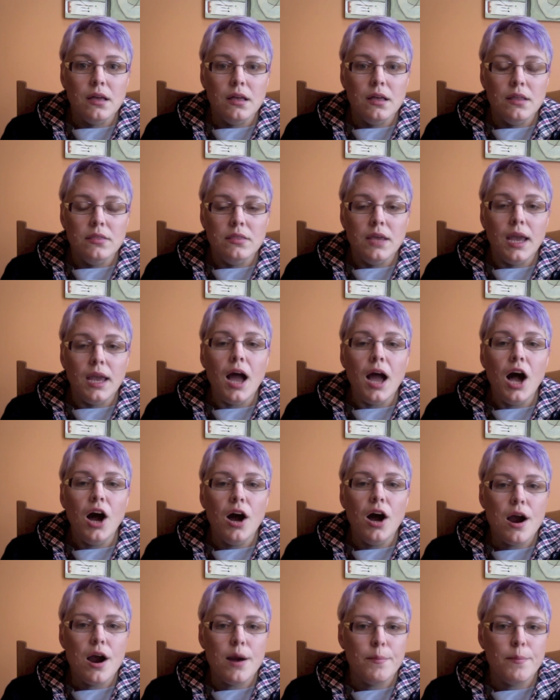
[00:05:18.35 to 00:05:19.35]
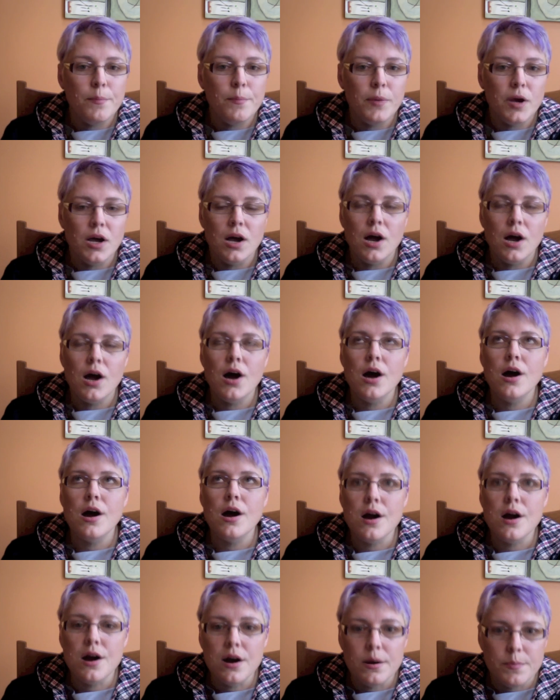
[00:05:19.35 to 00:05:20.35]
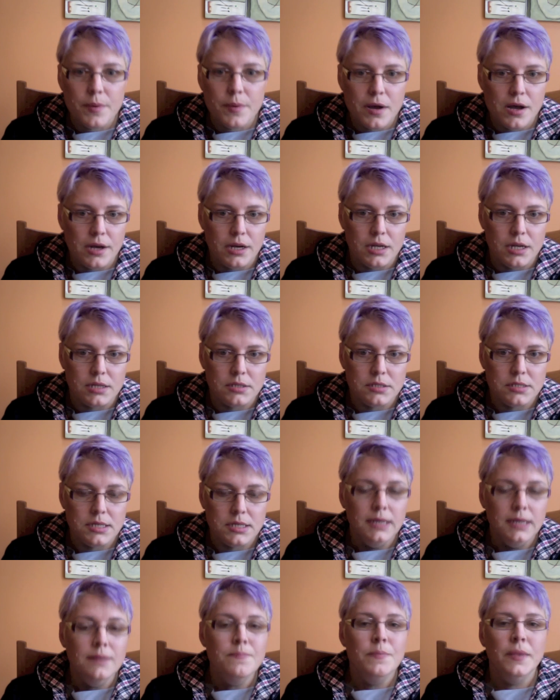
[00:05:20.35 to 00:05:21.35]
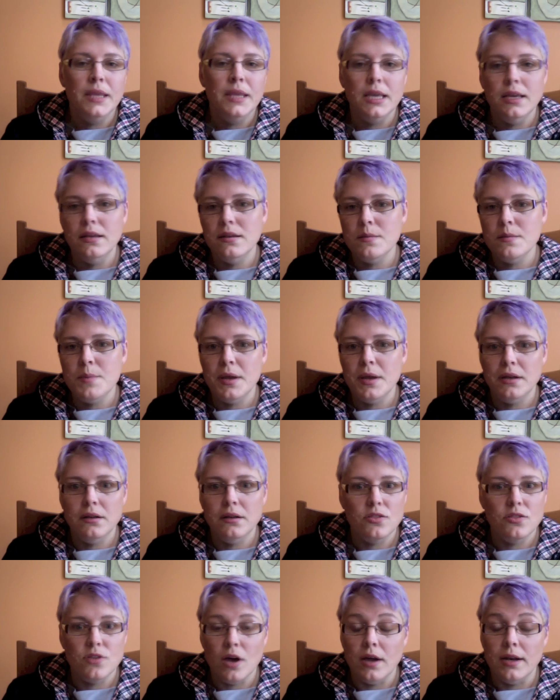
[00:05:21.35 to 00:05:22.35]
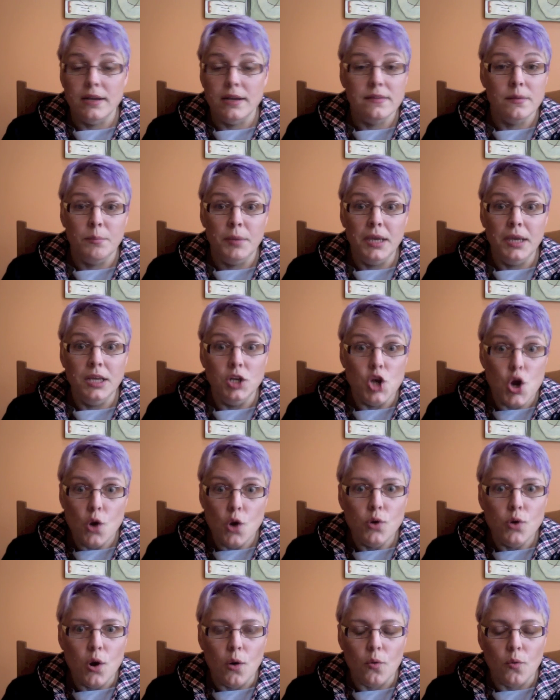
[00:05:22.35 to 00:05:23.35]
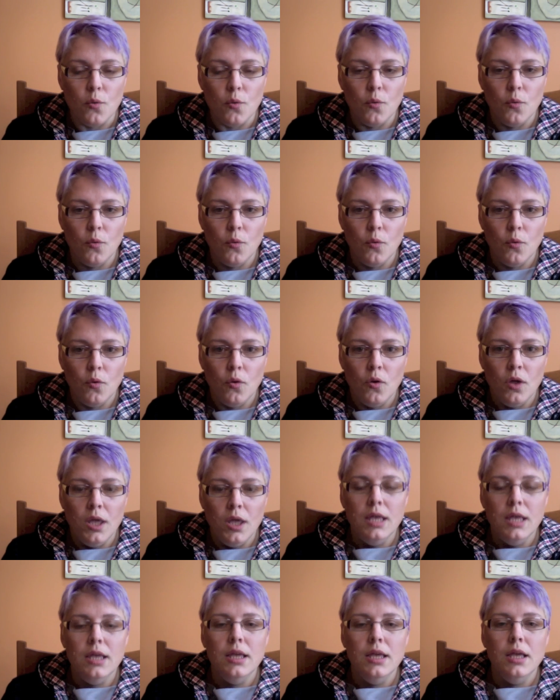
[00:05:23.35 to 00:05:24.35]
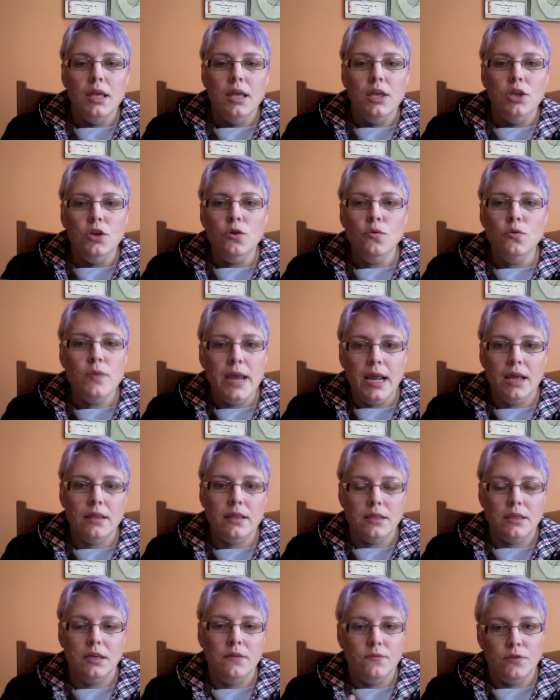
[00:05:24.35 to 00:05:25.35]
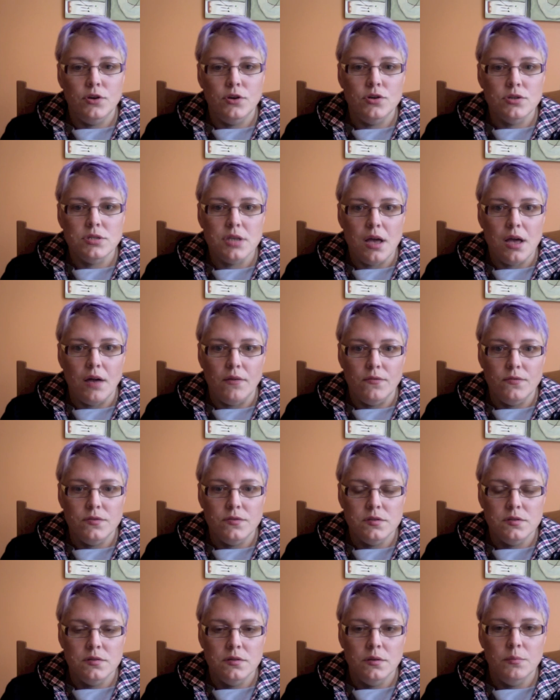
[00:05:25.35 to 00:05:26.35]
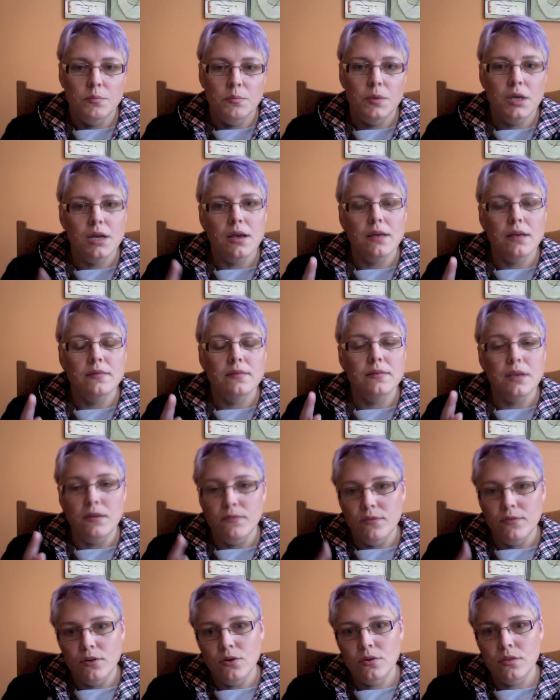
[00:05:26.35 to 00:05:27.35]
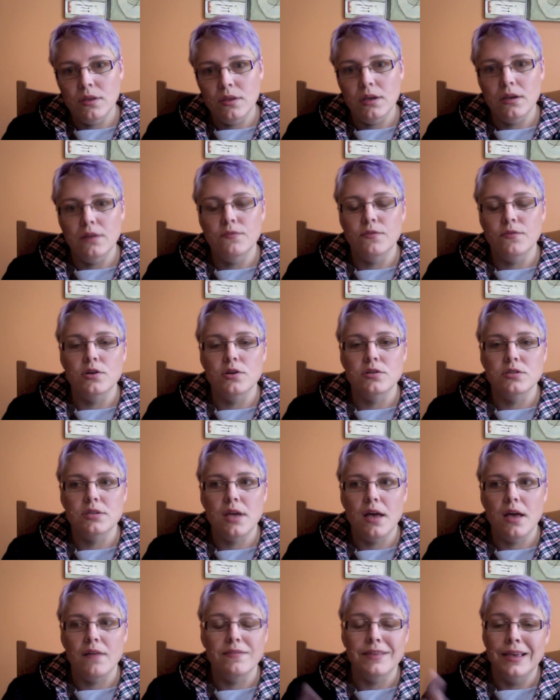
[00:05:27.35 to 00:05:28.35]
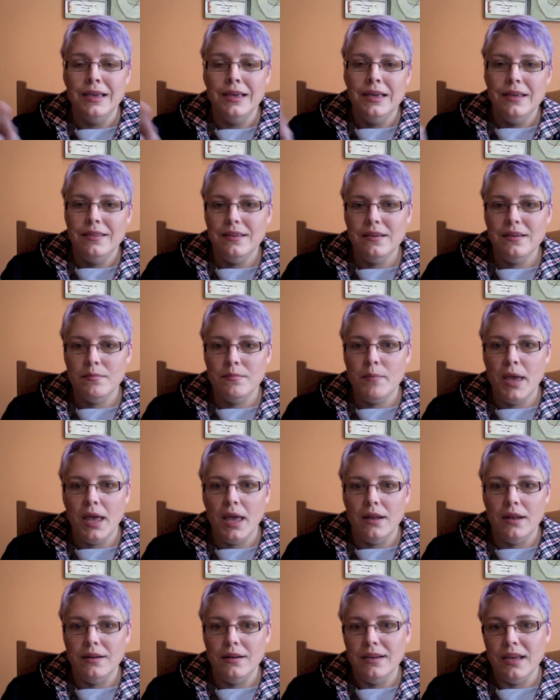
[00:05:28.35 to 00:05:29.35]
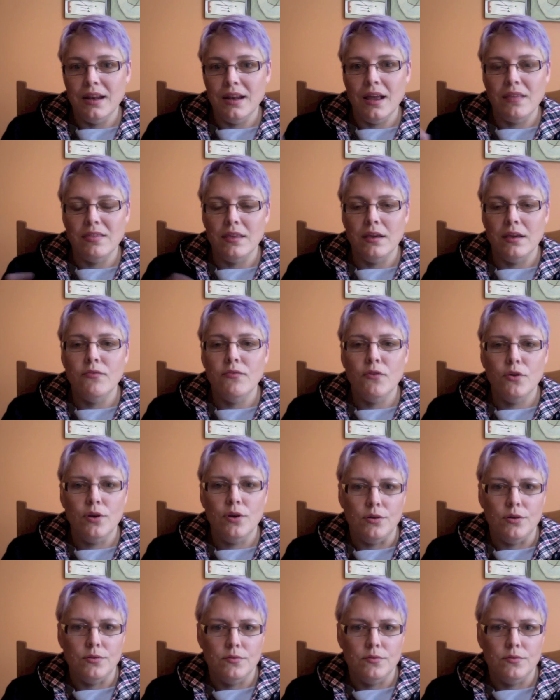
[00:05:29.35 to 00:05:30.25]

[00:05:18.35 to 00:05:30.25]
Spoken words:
They harp on it. Independent thought is a big no-no. You can't think for yourselves, because if you're thinking for yourselves, these men cannot think for you.